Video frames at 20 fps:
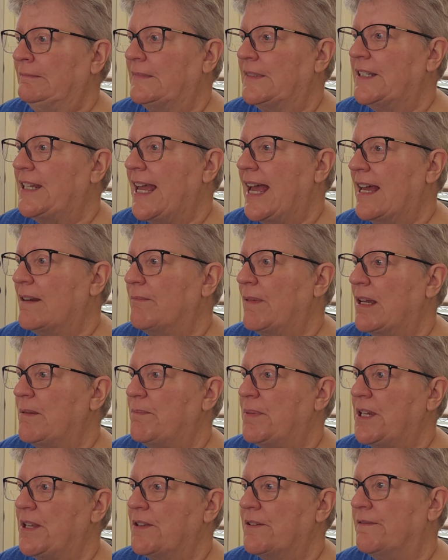Dad might
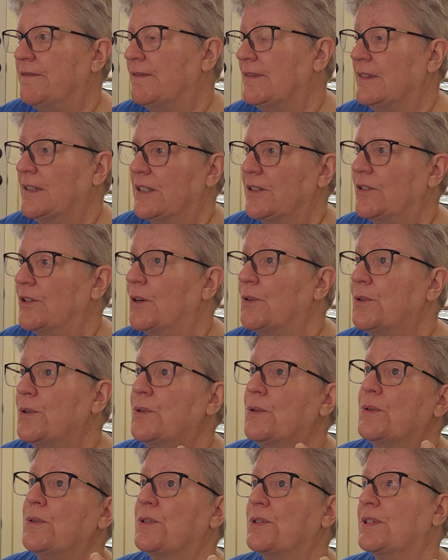be the
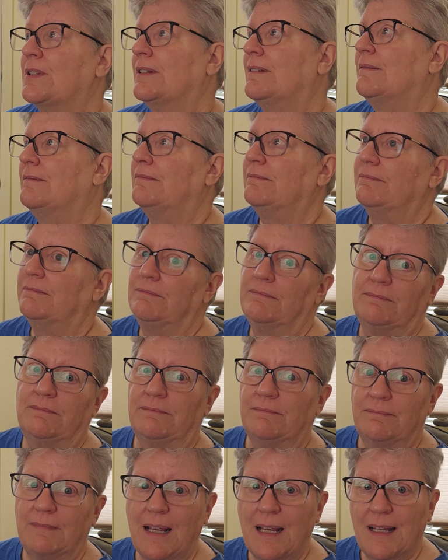Chartreuse
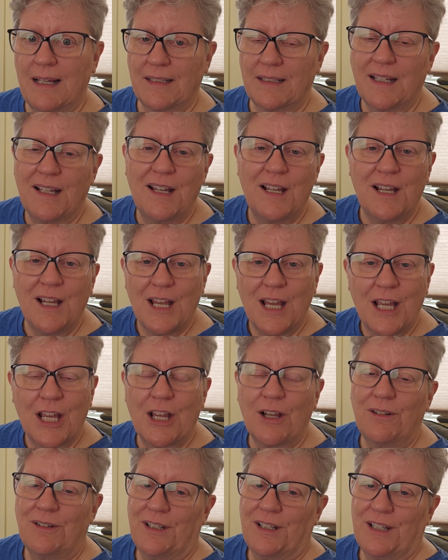man.
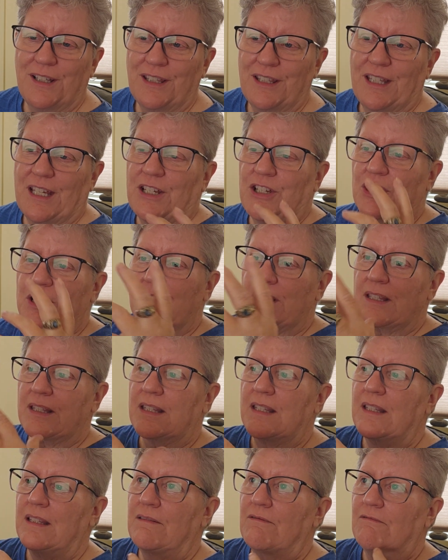They just
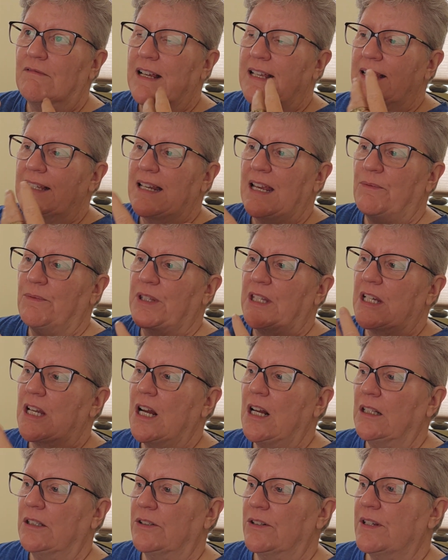resonate with the
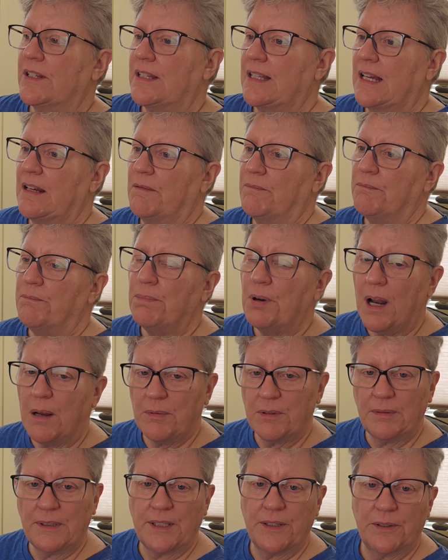colors that
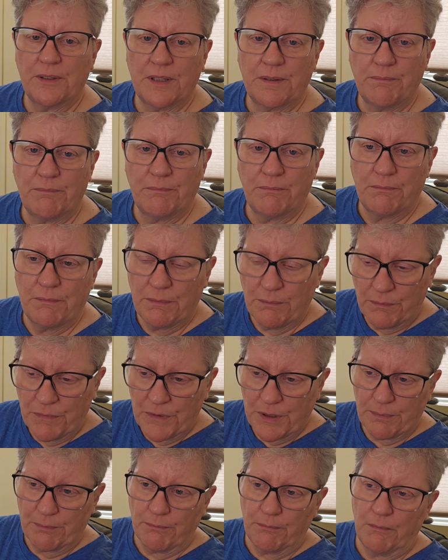probably are,
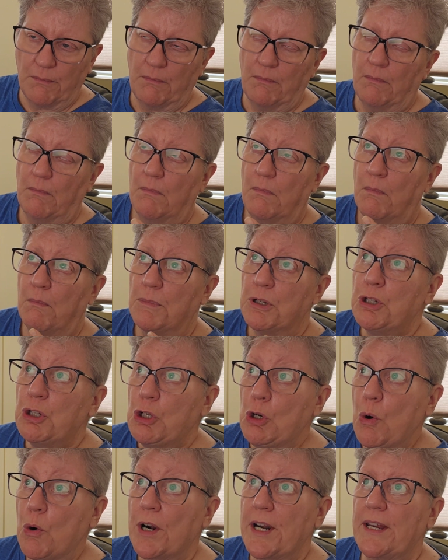the
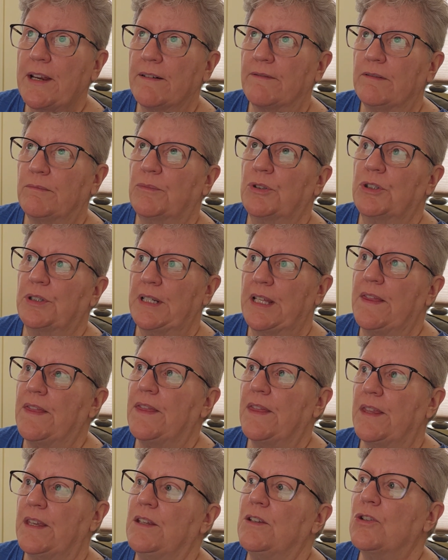majority of them are
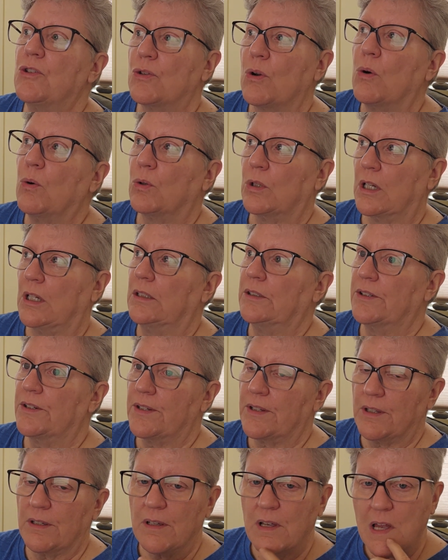in these soul
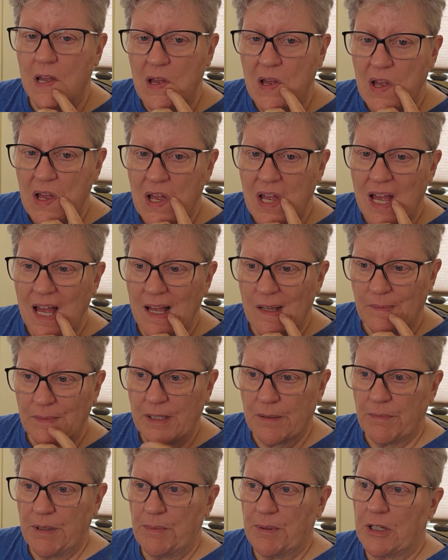colors.
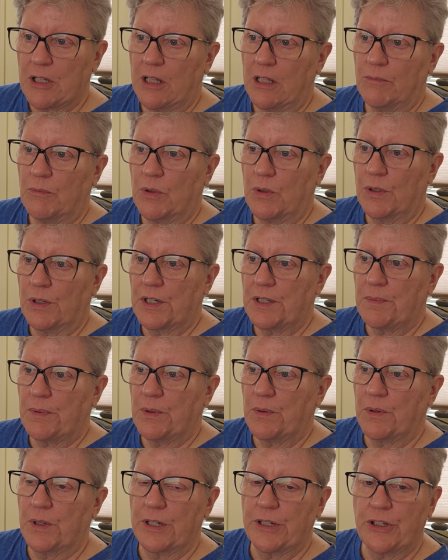Some people call them auras, but
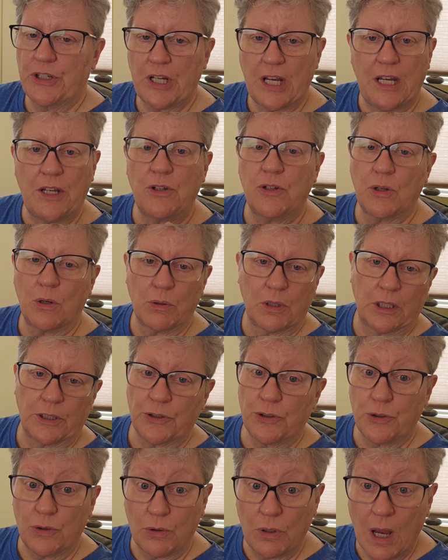auras change, soul
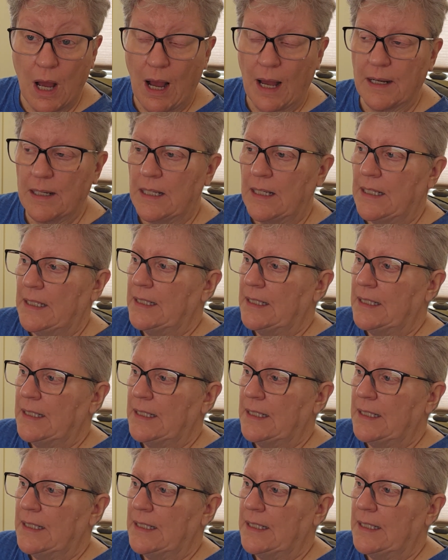colors do not.